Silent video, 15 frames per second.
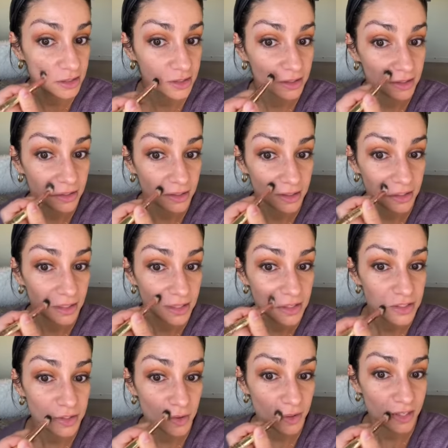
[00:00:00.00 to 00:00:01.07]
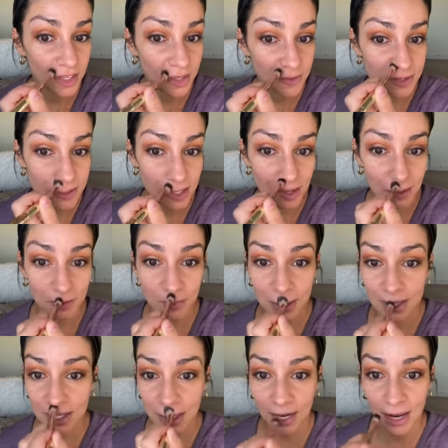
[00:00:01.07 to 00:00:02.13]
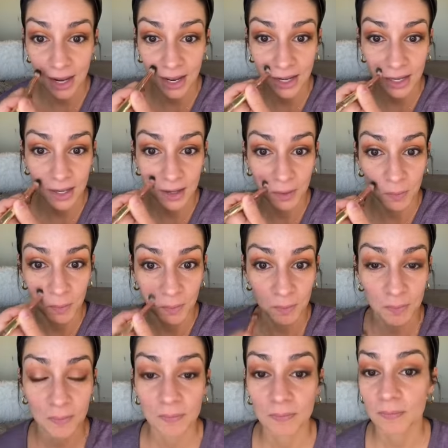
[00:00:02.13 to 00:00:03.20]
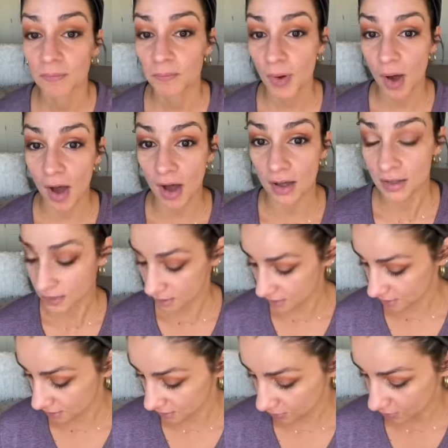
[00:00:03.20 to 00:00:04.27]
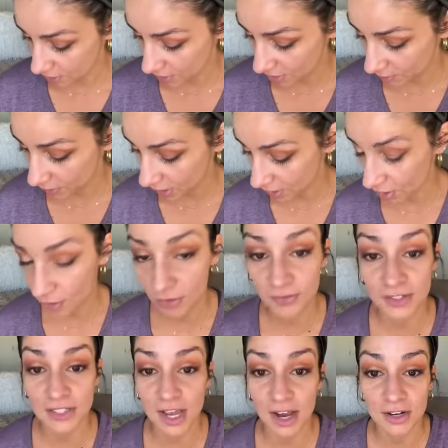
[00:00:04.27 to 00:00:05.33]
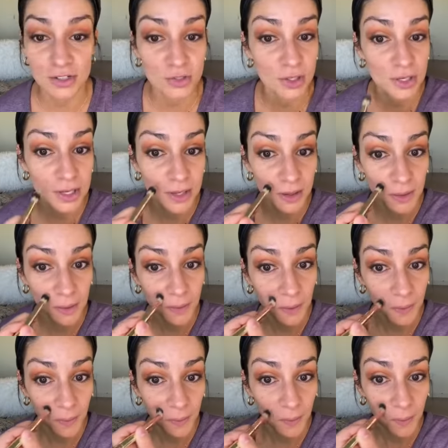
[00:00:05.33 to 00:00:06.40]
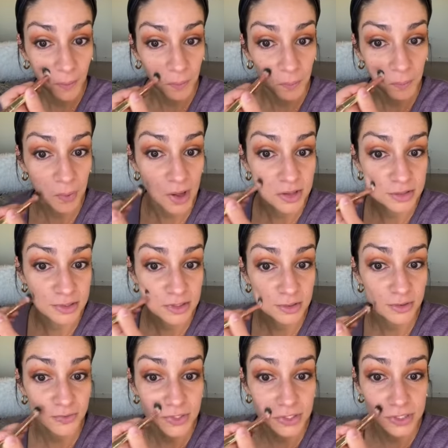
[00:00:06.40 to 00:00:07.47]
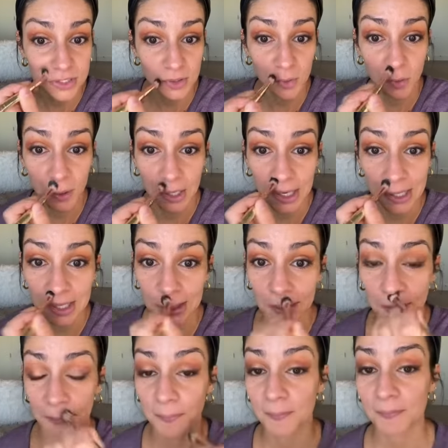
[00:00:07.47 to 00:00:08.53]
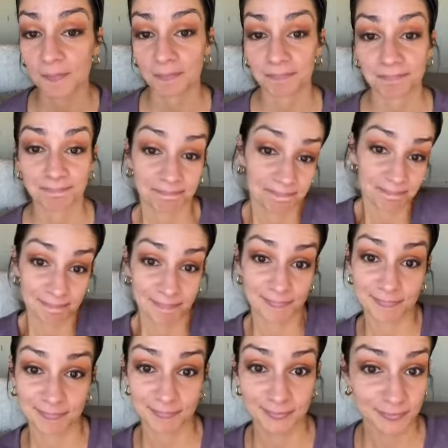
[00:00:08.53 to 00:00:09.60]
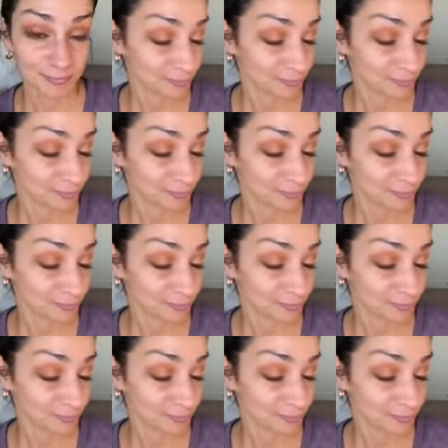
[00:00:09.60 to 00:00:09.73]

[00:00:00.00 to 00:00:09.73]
Hey Chels. So it keeps telling me that I am paused. Will you let me know if it's actually pausing or if it's still working?